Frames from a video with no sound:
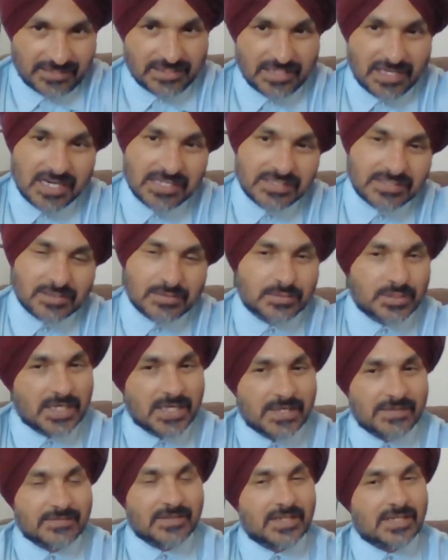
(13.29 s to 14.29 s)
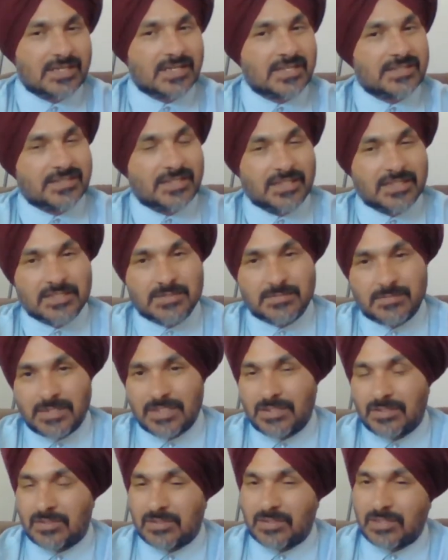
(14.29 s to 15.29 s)
Lots of time, lot of
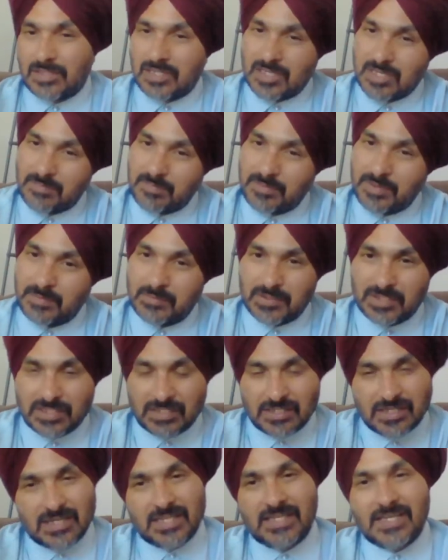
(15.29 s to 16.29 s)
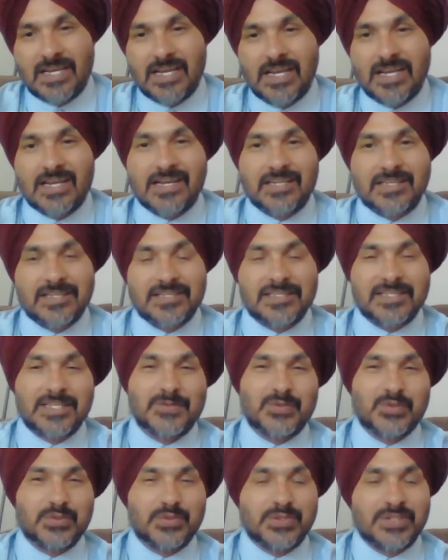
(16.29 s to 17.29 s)
salesmen or lot of people are calling, hey, I can
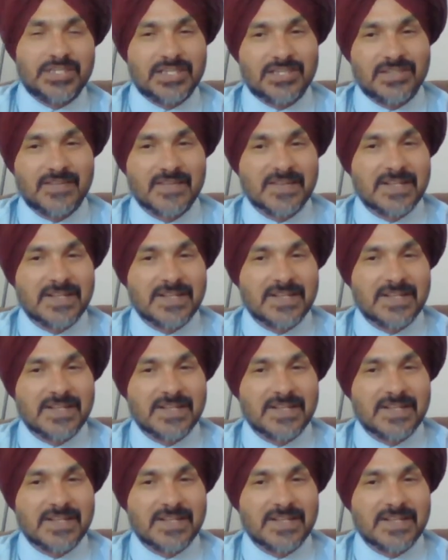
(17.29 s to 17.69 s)
give you the uh,